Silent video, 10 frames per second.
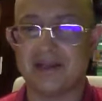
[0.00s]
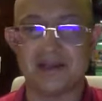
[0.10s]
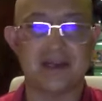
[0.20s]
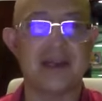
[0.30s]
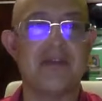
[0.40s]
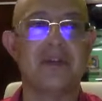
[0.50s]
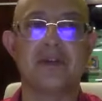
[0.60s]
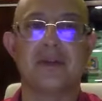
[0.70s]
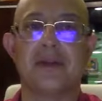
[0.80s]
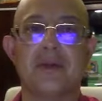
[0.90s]
I
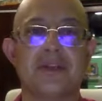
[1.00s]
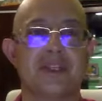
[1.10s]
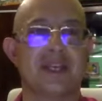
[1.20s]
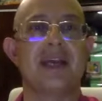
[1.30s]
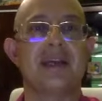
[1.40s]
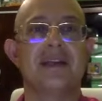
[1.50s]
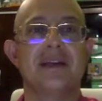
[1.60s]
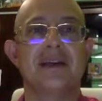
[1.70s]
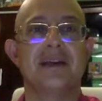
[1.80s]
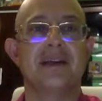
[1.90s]
even cannot say it.
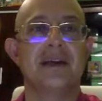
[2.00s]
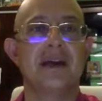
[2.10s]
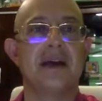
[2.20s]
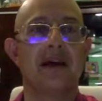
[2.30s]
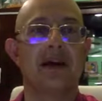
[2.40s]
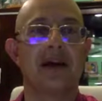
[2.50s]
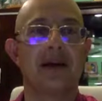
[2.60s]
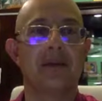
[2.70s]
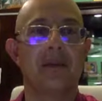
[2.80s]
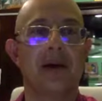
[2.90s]

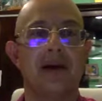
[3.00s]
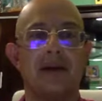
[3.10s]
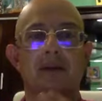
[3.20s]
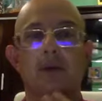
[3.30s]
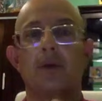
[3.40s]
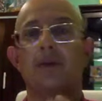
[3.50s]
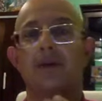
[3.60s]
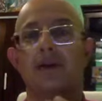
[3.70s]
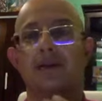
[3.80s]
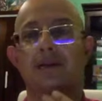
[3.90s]
My tongue
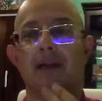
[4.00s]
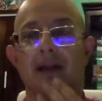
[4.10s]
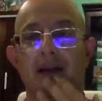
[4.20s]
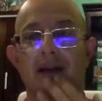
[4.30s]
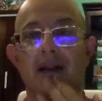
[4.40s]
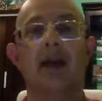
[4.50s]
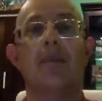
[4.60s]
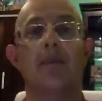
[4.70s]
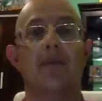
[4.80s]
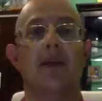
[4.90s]
is like
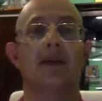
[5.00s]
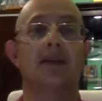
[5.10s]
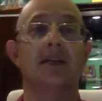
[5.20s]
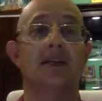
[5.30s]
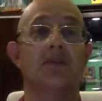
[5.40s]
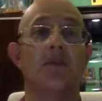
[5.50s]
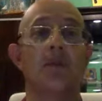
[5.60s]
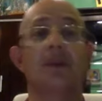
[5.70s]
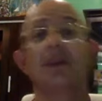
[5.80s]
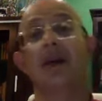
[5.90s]
numb when I say that
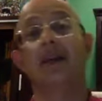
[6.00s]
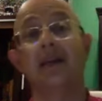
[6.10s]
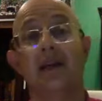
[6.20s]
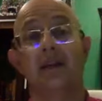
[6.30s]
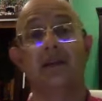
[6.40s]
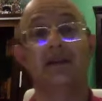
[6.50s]
$49.